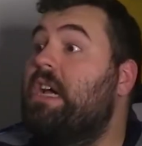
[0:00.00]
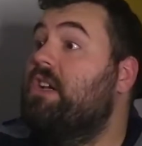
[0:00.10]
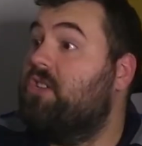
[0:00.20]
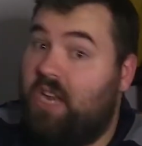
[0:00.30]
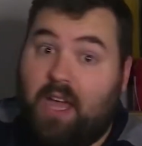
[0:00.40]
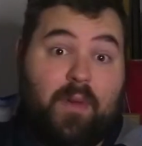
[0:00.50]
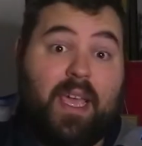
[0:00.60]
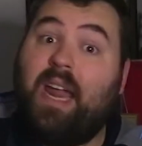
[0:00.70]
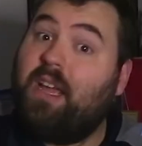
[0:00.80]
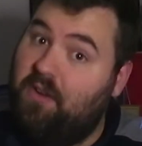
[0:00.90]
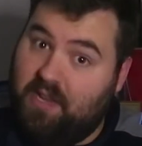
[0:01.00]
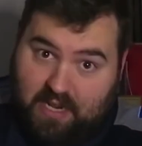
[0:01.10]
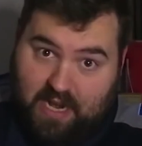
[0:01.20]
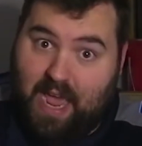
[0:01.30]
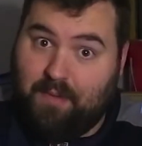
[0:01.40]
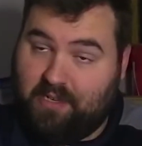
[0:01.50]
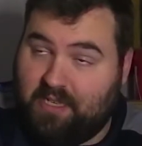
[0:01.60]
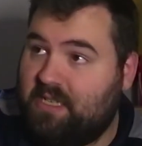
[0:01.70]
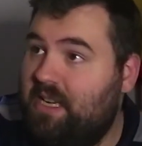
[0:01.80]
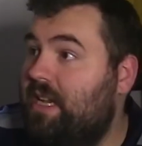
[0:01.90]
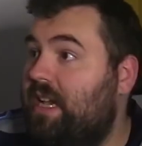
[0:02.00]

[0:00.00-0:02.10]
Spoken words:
So now we got to go to Indianapolis.